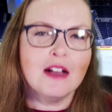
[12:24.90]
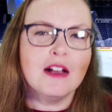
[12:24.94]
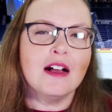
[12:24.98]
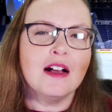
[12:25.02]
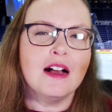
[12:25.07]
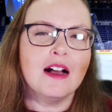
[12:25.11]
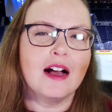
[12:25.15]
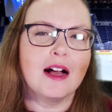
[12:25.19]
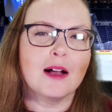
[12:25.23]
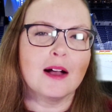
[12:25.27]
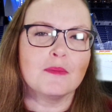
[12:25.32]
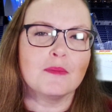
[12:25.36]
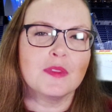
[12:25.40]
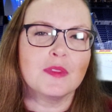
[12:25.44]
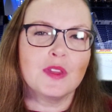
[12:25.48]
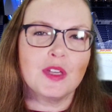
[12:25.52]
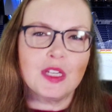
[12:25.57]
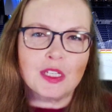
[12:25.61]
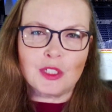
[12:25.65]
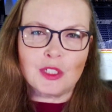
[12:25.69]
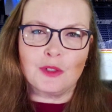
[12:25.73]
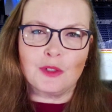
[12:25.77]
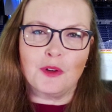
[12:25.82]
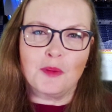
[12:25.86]
Um,
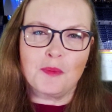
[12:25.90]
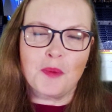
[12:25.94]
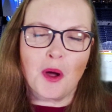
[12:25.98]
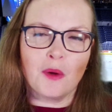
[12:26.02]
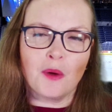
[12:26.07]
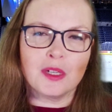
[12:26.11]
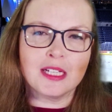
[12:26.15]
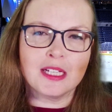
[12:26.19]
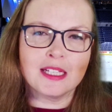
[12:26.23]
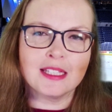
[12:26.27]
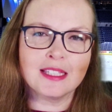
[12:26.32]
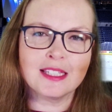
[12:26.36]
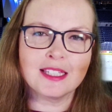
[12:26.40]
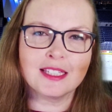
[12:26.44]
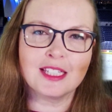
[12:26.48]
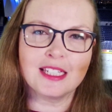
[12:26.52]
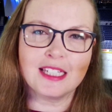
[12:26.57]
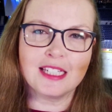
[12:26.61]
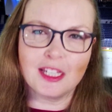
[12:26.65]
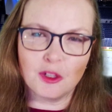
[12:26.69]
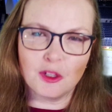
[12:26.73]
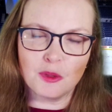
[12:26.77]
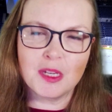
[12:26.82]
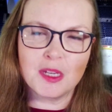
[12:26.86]
these two opponents,
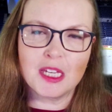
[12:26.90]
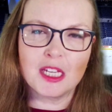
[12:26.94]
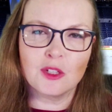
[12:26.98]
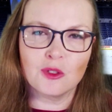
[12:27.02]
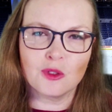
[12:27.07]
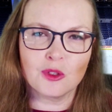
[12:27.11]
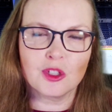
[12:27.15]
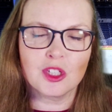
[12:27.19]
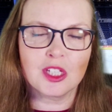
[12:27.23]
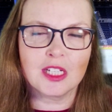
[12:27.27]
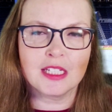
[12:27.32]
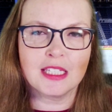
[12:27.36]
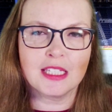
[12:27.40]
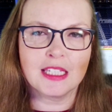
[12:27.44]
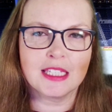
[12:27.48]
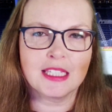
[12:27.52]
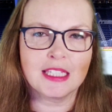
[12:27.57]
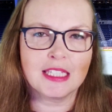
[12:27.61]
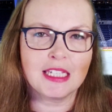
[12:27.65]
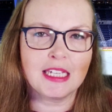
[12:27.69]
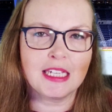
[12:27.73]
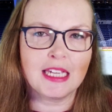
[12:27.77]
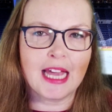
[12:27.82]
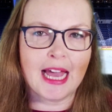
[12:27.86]
it'll be interesting to
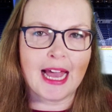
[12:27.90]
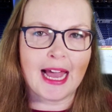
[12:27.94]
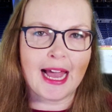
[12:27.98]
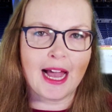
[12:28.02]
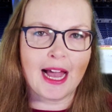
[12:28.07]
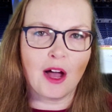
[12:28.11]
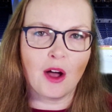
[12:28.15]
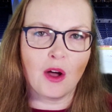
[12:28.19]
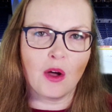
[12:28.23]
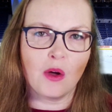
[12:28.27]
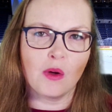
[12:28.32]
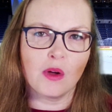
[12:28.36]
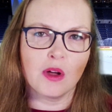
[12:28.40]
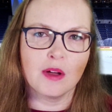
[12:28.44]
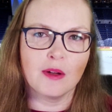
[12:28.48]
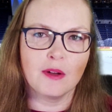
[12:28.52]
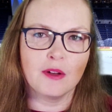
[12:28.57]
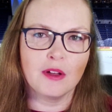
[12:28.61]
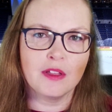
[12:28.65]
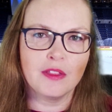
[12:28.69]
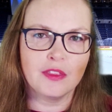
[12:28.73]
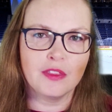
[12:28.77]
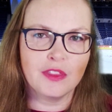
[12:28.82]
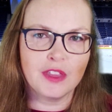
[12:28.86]
see how
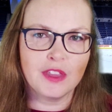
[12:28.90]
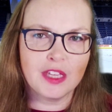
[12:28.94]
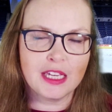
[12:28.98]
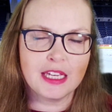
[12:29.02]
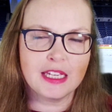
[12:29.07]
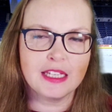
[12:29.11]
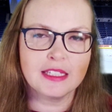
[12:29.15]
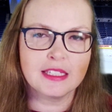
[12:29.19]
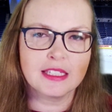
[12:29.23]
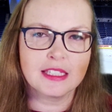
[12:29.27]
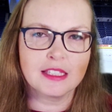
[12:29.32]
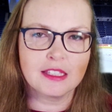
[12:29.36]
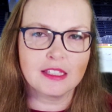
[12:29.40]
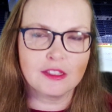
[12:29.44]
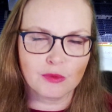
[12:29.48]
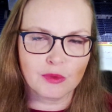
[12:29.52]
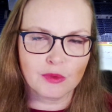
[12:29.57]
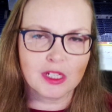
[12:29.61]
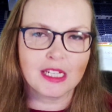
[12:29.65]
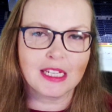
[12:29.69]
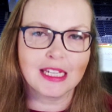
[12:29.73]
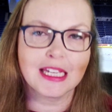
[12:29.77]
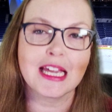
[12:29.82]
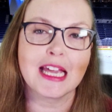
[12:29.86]
these
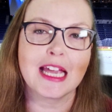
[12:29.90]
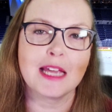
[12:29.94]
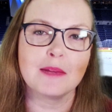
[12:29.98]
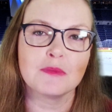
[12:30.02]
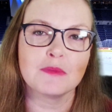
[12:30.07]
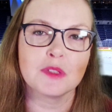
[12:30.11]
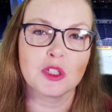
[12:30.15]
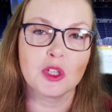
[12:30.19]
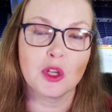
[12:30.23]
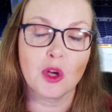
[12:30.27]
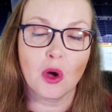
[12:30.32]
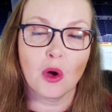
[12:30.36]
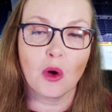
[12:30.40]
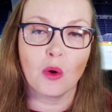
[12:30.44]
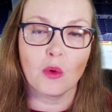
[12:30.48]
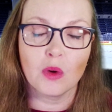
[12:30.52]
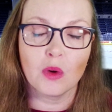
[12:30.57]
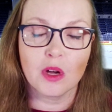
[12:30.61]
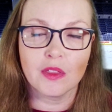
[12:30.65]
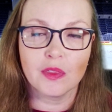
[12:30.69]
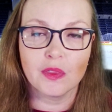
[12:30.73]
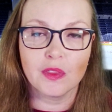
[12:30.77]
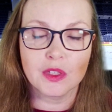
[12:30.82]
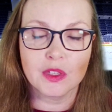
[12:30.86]
three games
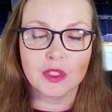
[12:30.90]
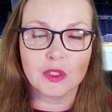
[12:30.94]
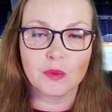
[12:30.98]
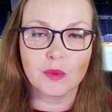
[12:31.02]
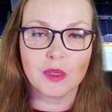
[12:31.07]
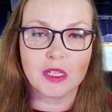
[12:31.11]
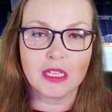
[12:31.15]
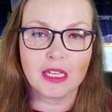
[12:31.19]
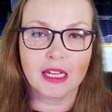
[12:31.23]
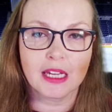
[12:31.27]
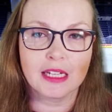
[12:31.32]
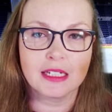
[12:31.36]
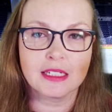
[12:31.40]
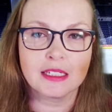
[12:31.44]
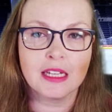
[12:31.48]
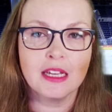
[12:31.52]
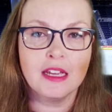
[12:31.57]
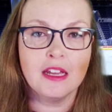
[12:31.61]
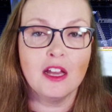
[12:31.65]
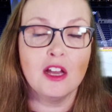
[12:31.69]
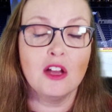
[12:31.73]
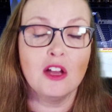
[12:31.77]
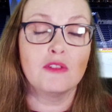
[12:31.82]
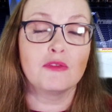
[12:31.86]
go this weekend.
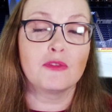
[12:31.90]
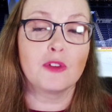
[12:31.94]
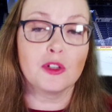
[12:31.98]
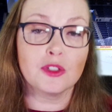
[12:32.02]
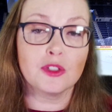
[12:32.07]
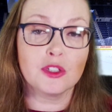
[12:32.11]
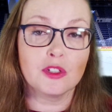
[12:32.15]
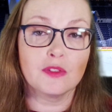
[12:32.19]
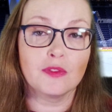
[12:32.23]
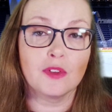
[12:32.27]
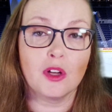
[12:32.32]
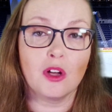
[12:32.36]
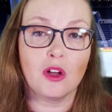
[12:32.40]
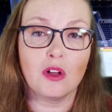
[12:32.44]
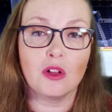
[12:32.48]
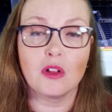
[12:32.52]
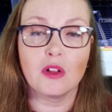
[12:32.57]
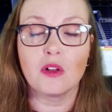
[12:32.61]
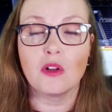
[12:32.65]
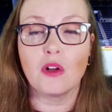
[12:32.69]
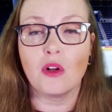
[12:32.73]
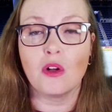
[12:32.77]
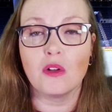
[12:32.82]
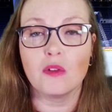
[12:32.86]
First of
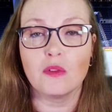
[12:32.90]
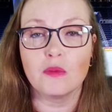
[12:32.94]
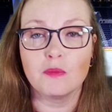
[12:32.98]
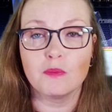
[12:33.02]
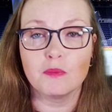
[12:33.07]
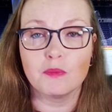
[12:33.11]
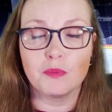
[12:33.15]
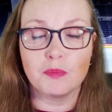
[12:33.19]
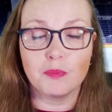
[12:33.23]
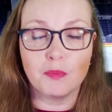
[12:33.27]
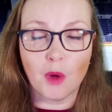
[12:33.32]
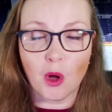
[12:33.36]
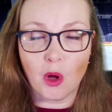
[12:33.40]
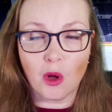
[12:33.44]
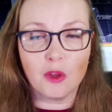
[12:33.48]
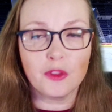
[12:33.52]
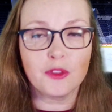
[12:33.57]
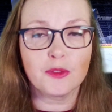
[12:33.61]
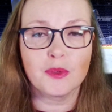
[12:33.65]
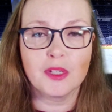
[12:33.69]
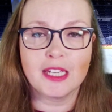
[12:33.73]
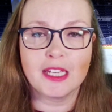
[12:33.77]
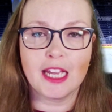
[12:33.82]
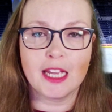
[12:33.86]
all, all
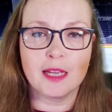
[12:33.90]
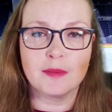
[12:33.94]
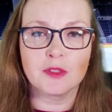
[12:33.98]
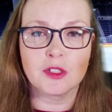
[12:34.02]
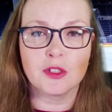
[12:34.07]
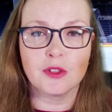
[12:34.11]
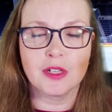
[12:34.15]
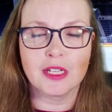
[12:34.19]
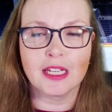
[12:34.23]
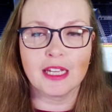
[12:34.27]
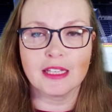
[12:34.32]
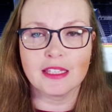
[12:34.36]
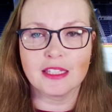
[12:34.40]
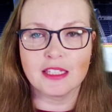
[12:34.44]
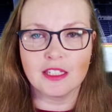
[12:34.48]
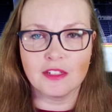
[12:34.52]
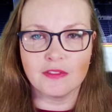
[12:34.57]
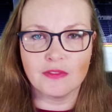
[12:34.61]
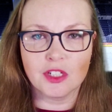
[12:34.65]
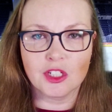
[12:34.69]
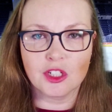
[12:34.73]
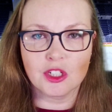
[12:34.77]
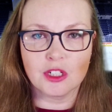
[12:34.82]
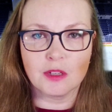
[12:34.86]
three games are against
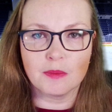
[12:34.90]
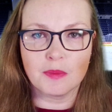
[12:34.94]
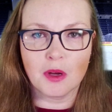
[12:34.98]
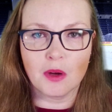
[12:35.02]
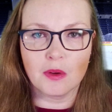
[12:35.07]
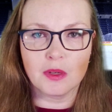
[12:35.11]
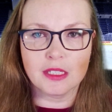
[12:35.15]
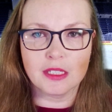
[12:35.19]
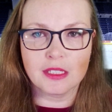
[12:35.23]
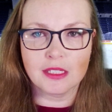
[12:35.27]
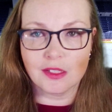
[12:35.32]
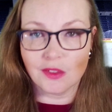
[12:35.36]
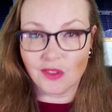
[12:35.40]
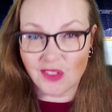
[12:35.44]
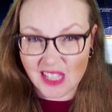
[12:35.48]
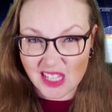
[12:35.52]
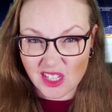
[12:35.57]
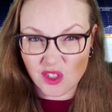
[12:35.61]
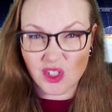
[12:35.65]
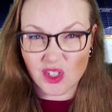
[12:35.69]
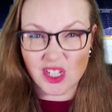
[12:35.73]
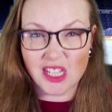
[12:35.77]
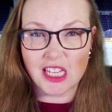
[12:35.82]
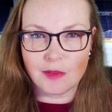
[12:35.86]
division opponents, so
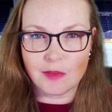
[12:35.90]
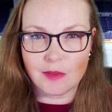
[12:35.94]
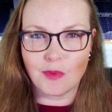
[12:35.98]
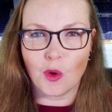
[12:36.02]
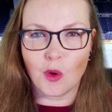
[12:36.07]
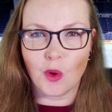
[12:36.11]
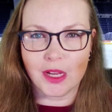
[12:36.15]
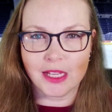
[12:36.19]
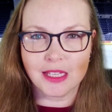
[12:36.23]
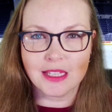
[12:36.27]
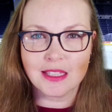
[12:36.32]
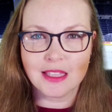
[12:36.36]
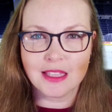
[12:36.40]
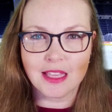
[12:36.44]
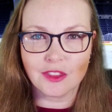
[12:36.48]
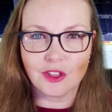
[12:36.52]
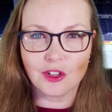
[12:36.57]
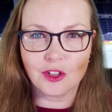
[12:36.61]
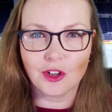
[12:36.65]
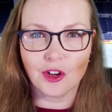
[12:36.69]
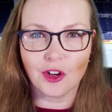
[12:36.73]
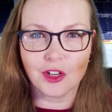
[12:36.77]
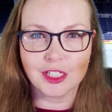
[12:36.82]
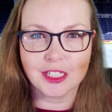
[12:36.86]
these are key points that
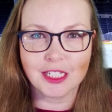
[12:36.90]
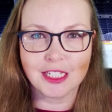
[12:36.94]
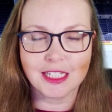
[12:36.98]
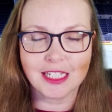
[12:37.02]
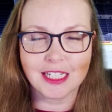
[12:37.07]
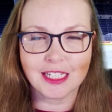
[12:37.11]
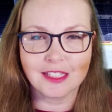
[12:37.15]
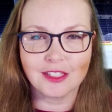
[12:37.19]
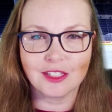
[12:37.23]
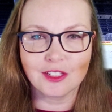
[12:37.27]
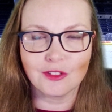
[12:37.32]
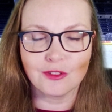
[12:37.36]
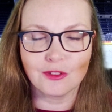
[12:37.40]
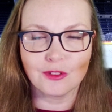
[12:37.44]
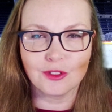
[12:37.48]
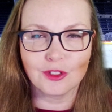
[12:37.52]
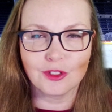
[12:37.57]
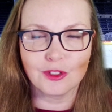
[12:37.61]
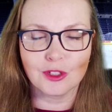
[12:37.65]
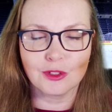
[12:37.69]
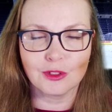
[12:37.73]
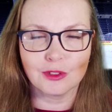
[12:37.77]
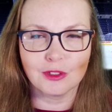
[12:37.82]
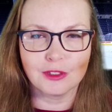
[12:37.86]
they're going to need to
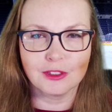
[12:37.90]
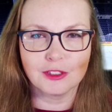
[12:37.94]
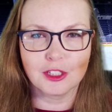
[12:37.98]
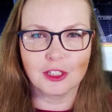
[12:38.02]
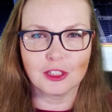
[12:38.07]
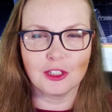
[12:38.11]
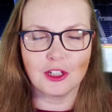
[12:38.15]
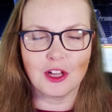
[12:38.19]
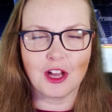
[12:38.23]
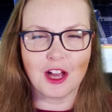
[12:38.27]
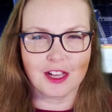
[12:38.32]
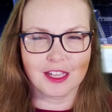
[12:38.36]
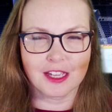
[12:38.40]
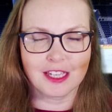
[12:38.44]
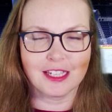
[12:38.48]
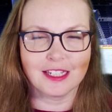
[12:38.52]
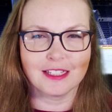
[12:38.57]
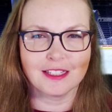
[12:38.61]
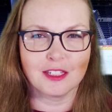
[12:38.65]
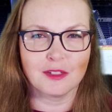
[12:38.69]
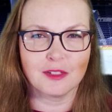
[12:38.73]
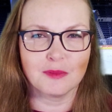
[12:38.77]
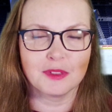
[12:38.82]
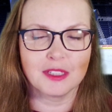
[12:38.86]
to to lock
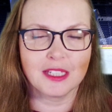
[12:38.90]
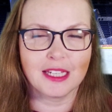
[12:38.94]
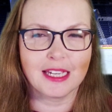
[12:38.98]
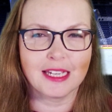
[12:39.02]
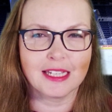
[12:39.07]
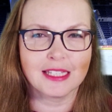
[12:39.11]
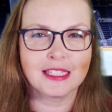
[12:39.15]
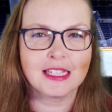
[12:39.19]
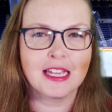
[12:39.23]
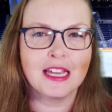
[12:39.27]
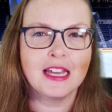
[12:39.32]
into place.